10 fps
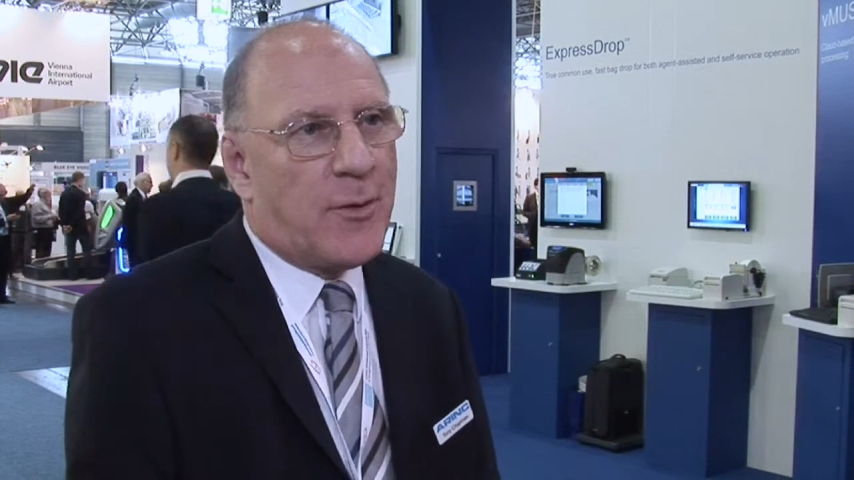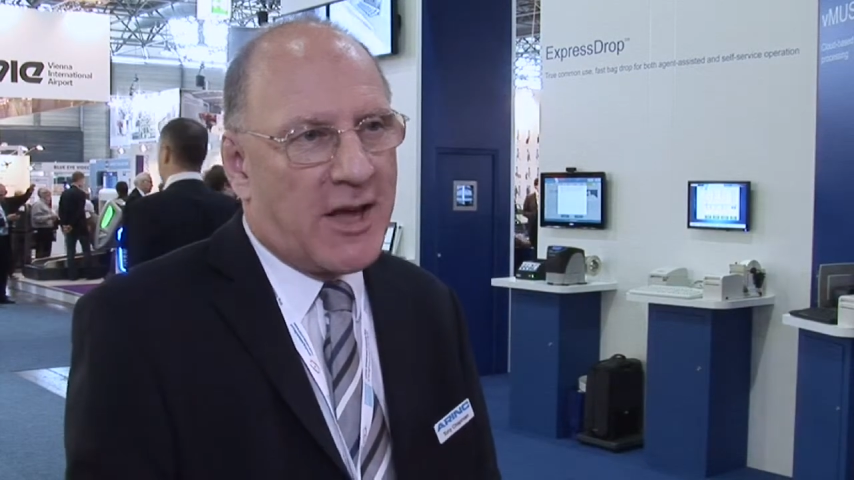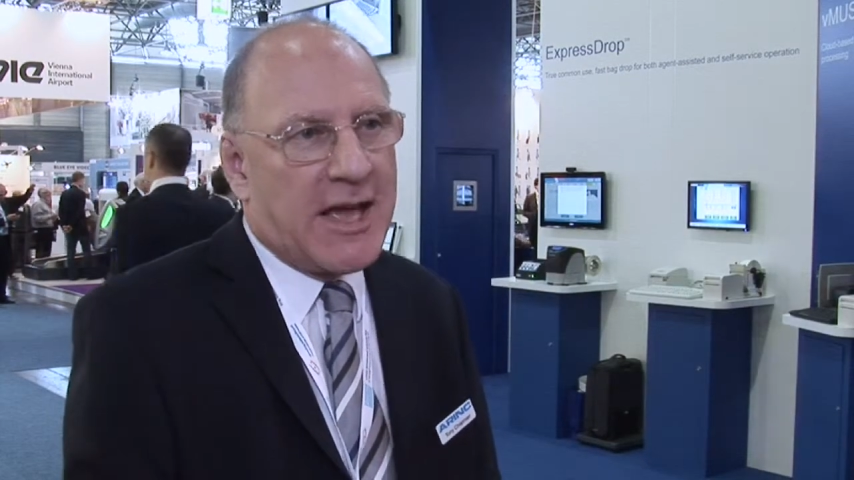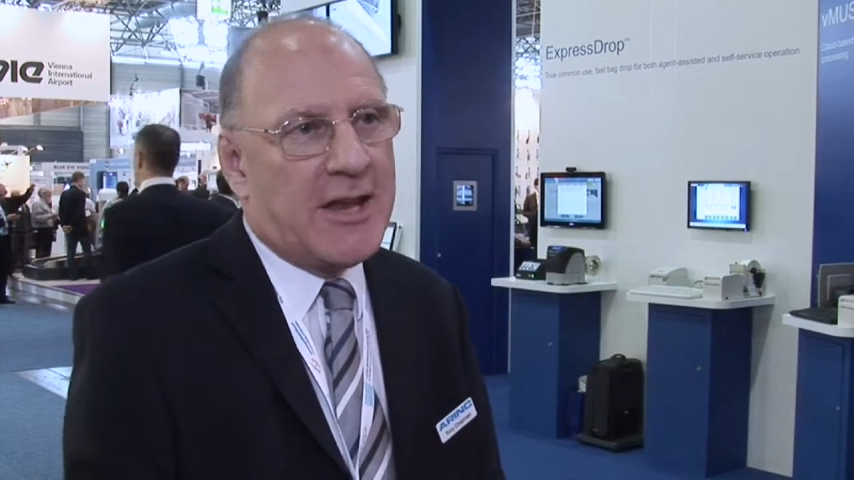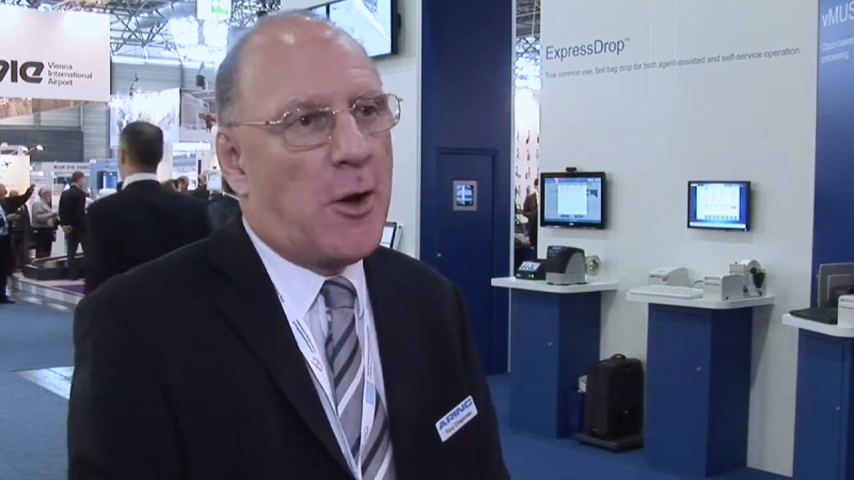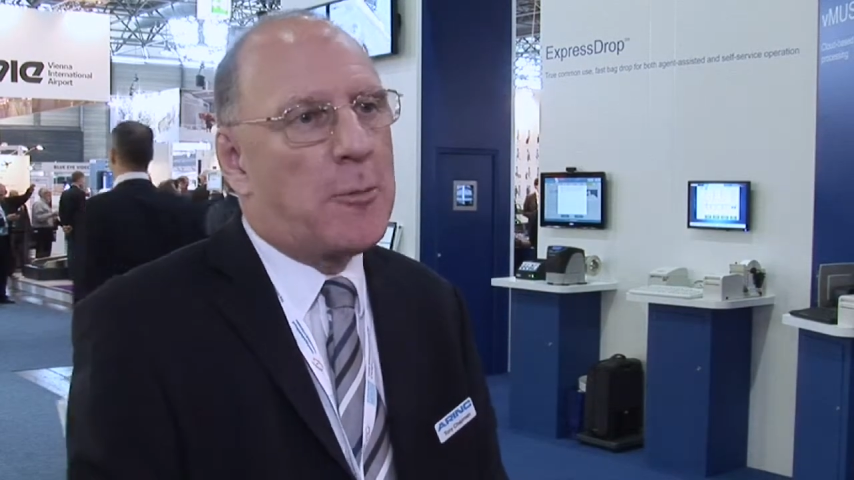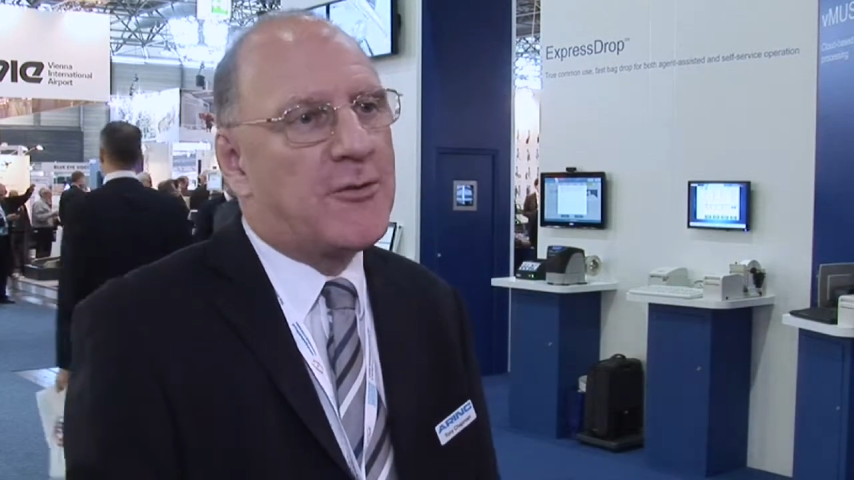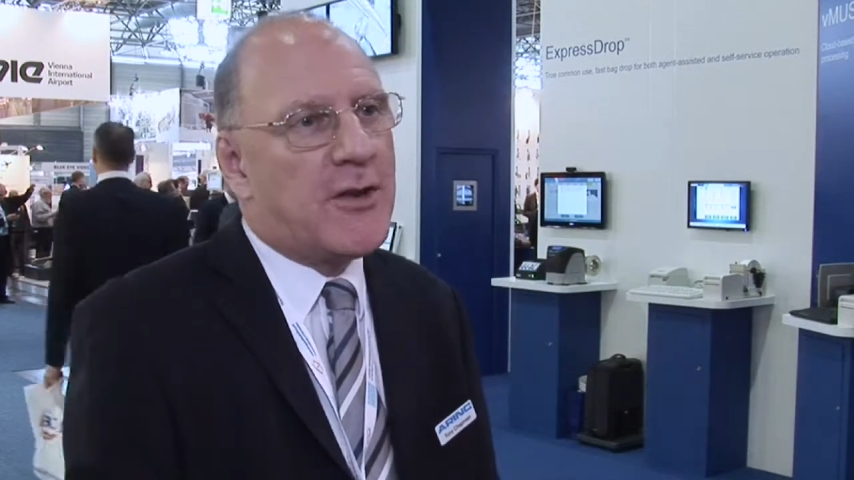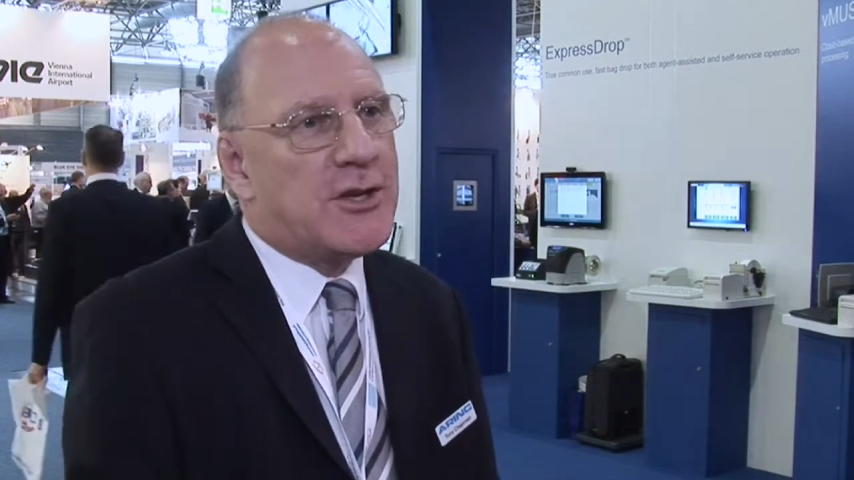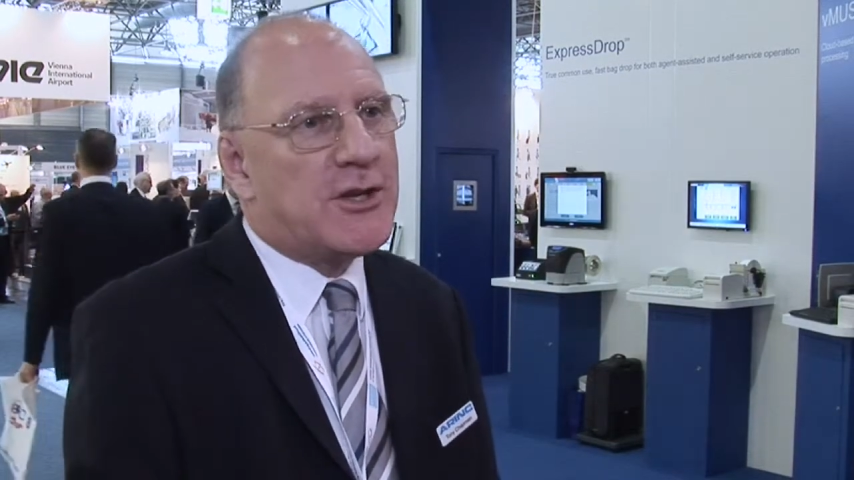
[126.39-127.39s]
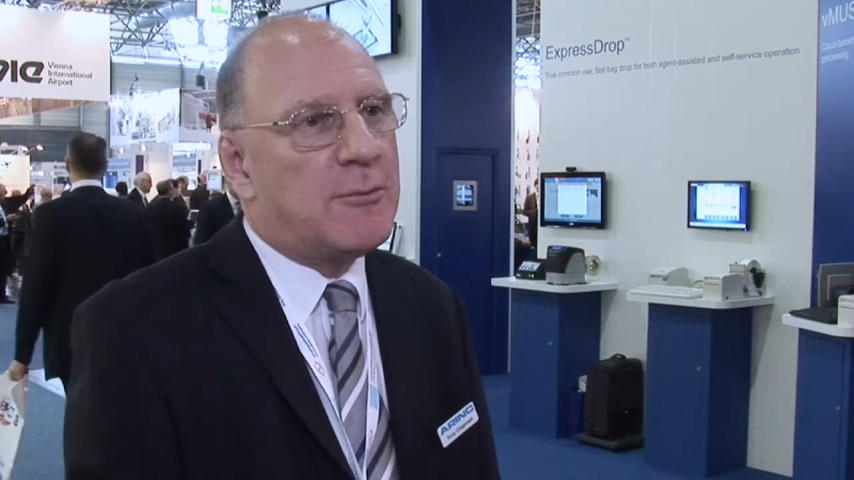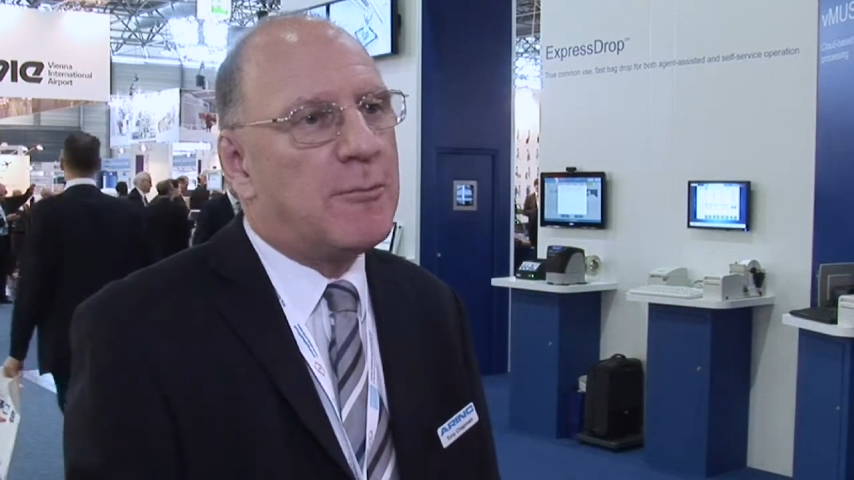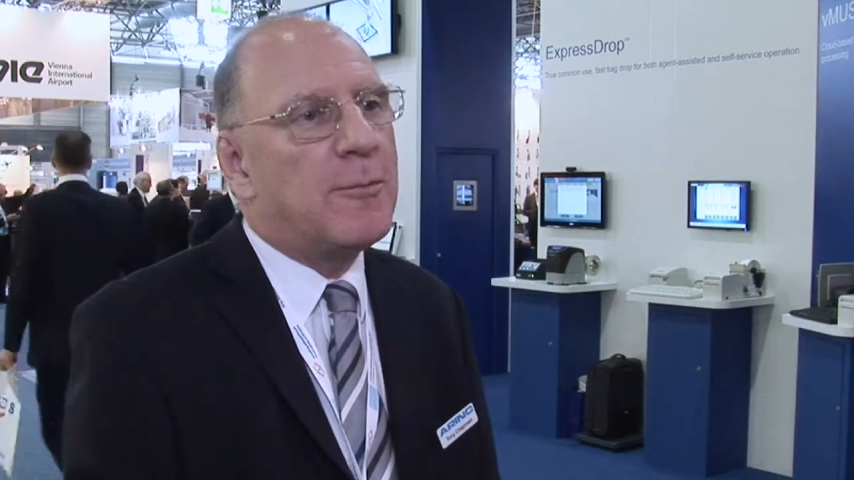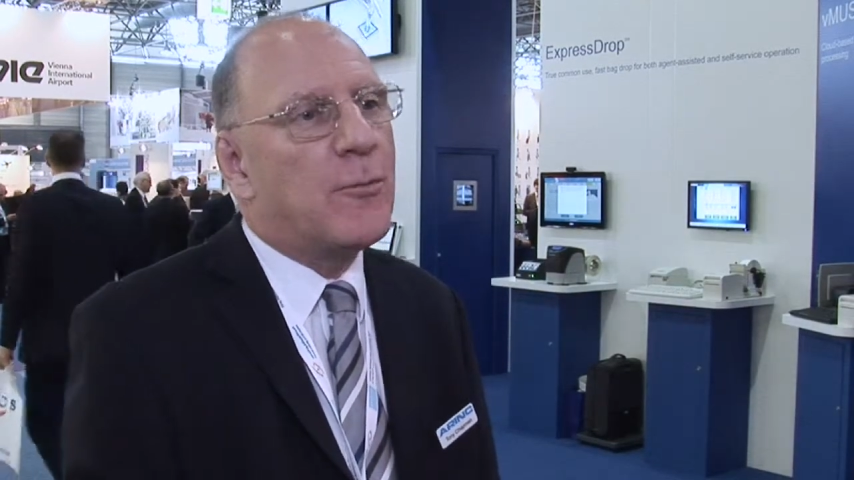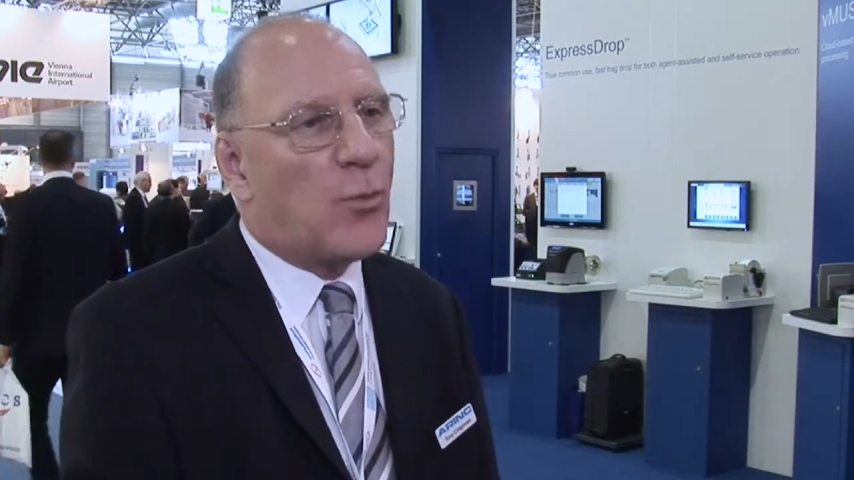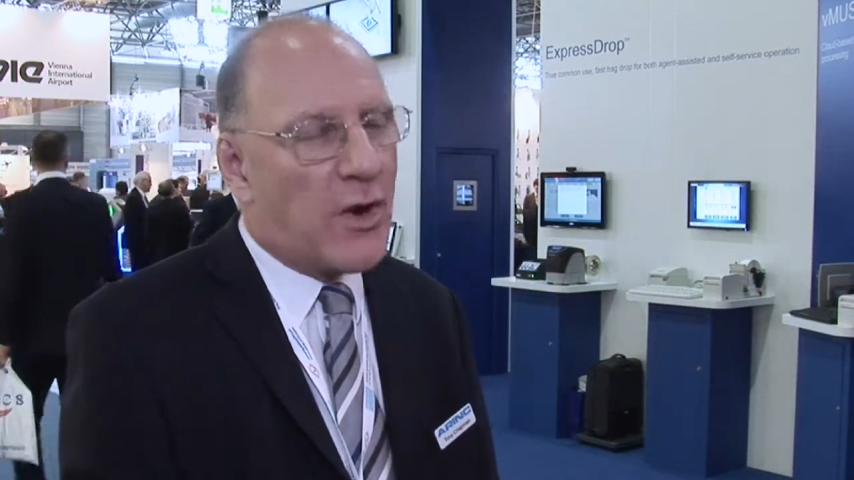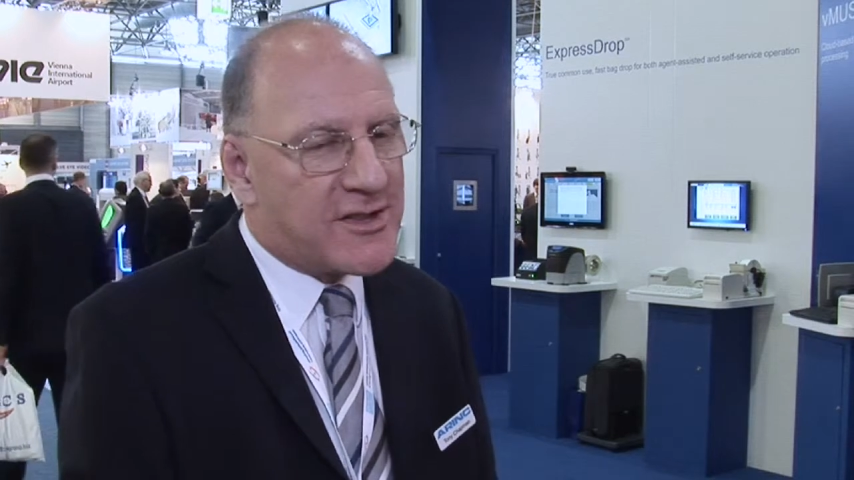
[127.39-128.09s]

Again, observation, when